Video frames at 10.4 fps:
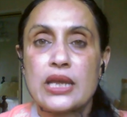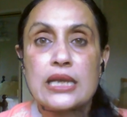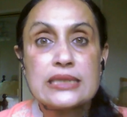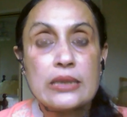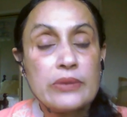
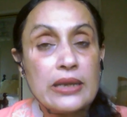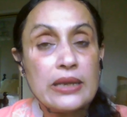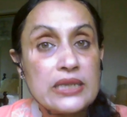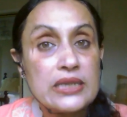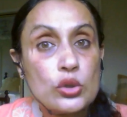
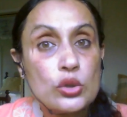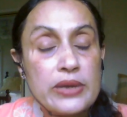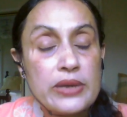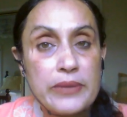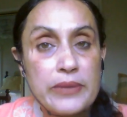Sometimes it could
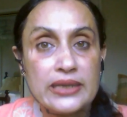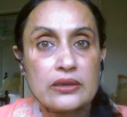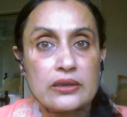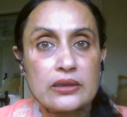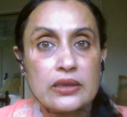be a
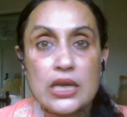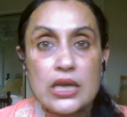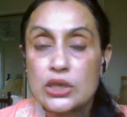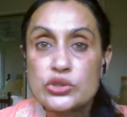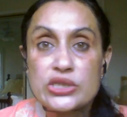mentor.
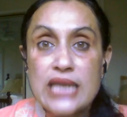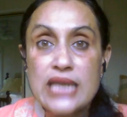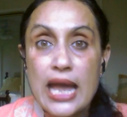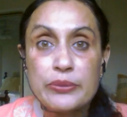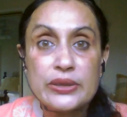You just
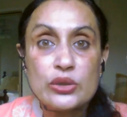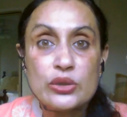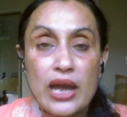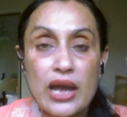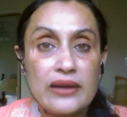happen to
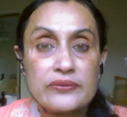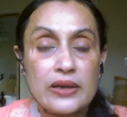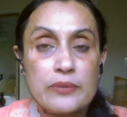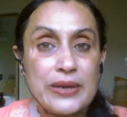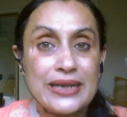have
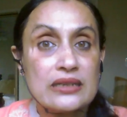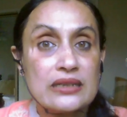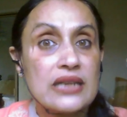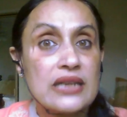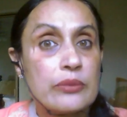a
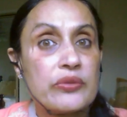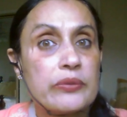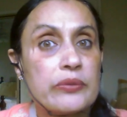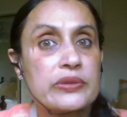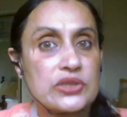mentor type of
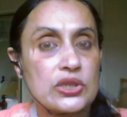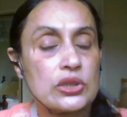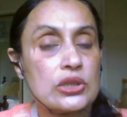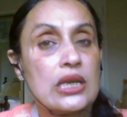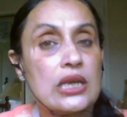a
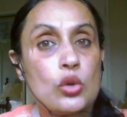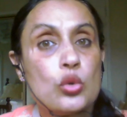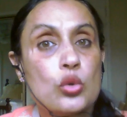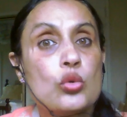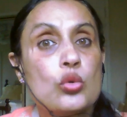person
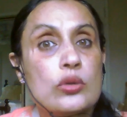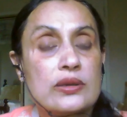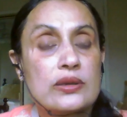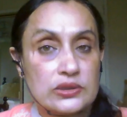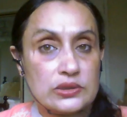who,
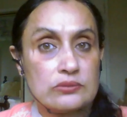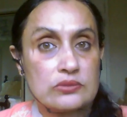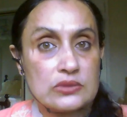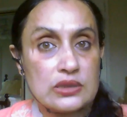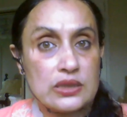
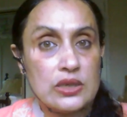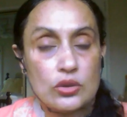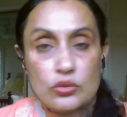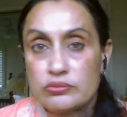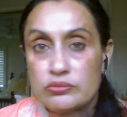you
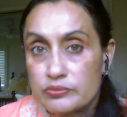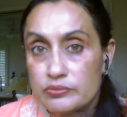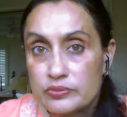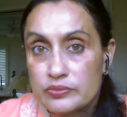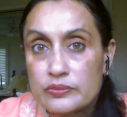know,
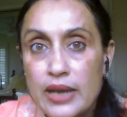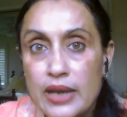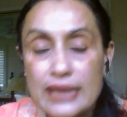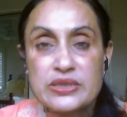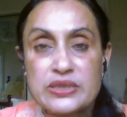
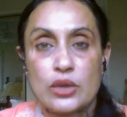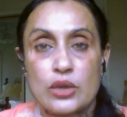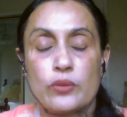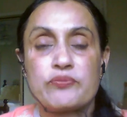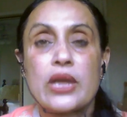helps
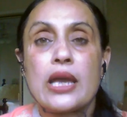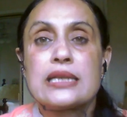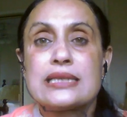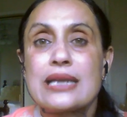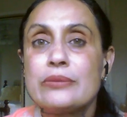you.
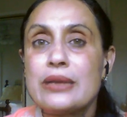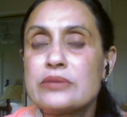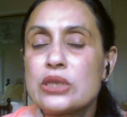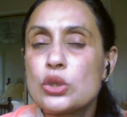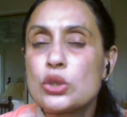
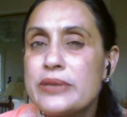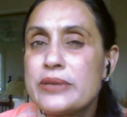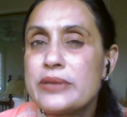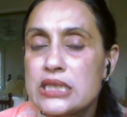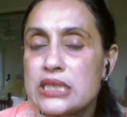Sometimes it could
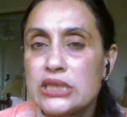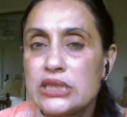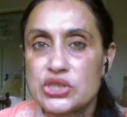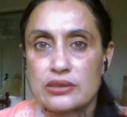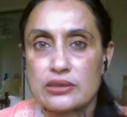be a
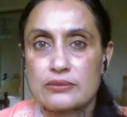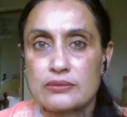teacher.